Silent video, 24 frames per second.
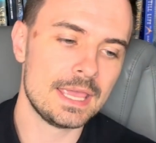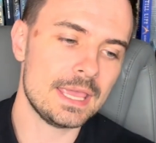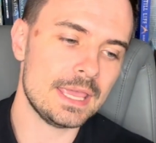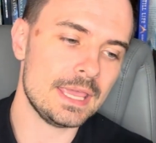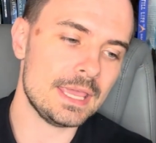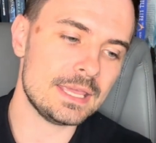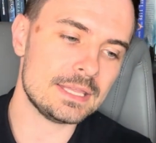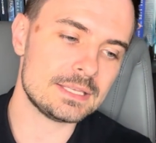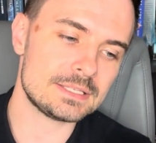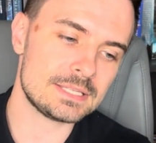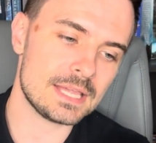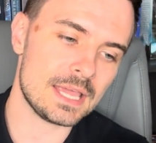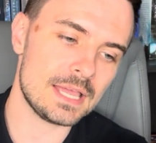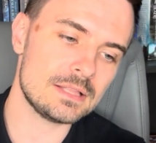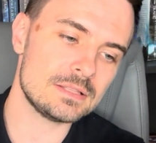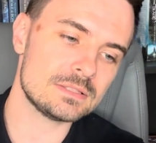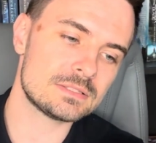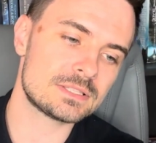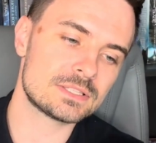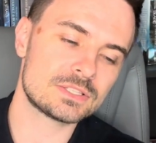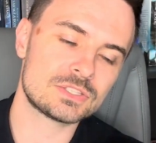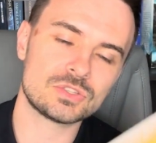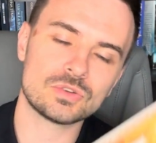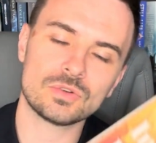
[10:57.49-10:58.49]
It tells
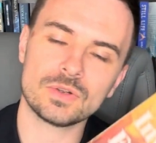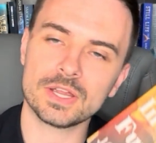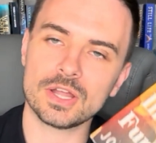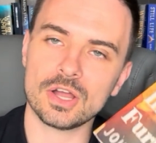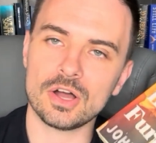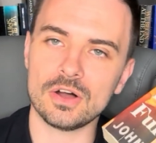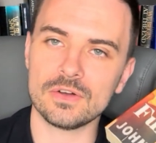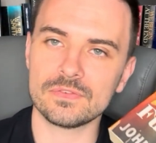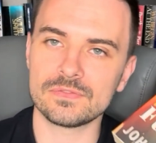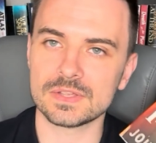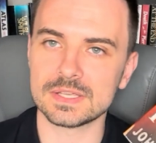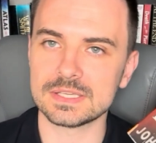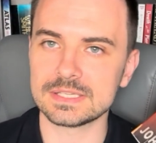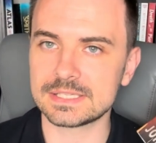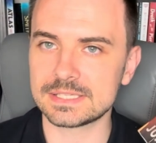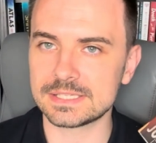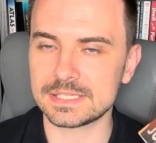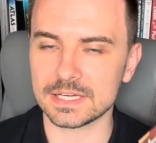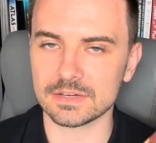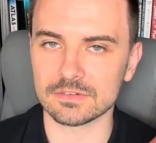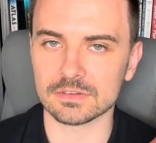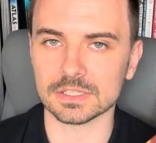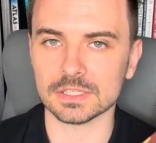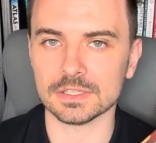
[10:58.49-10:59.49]
the story of
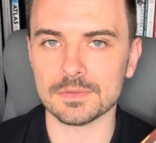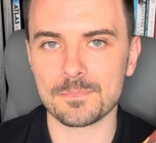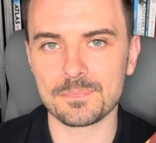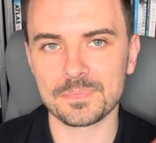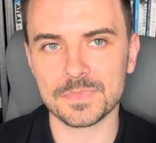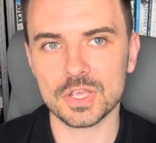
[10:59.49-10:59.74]
Cyril,